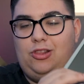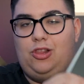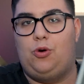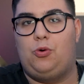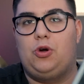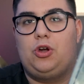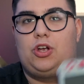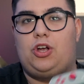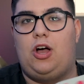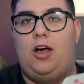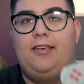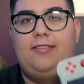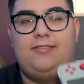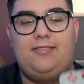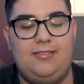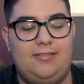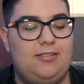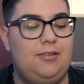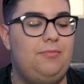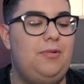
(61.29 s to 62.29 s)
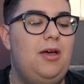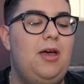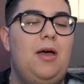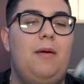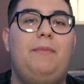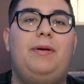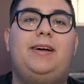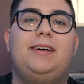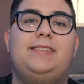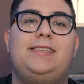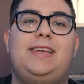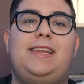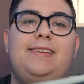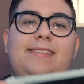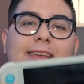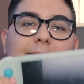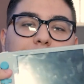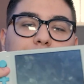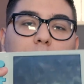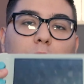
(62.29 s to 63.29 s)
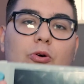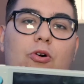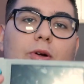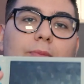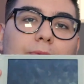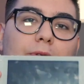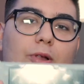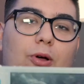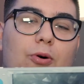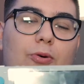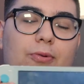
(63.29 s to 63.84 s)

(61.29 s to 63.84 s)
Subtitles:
lower cost system because it is a portable